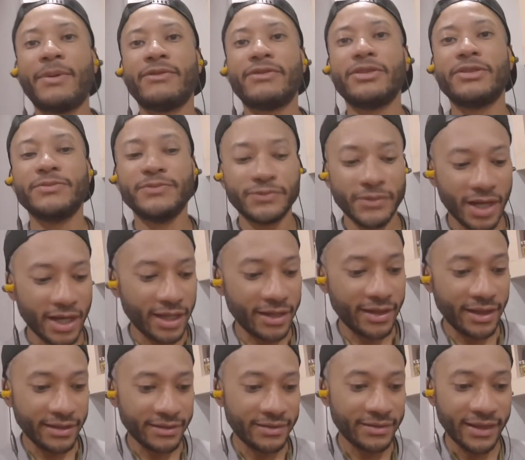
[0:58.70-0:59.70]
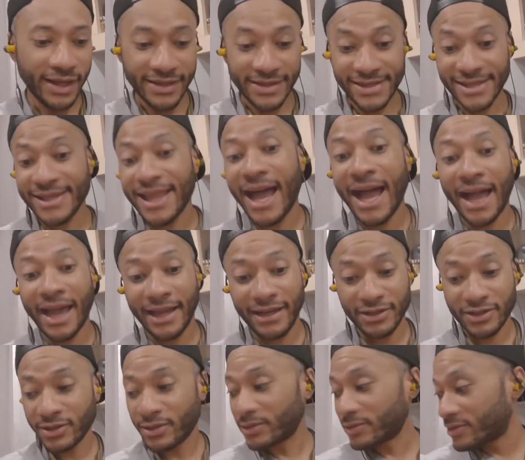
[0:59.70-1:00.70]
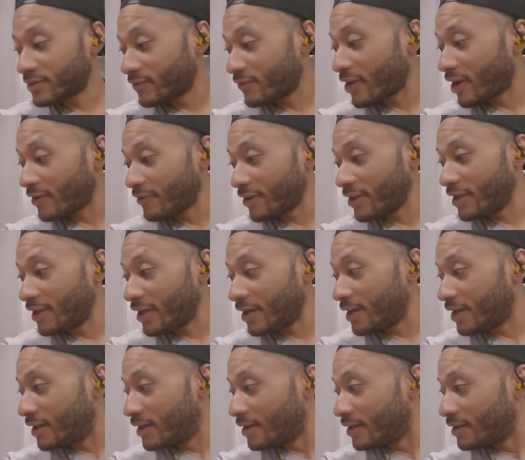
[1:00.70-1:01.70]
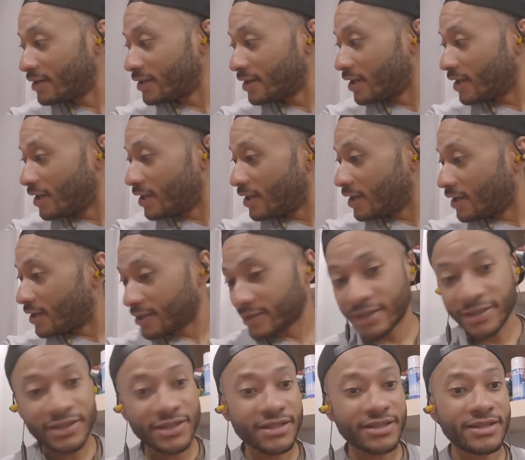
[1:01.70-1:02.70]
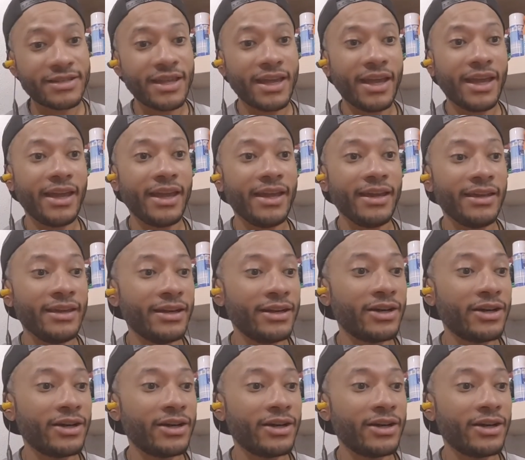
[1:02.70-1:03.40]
of them, they slide. So it's very let's just say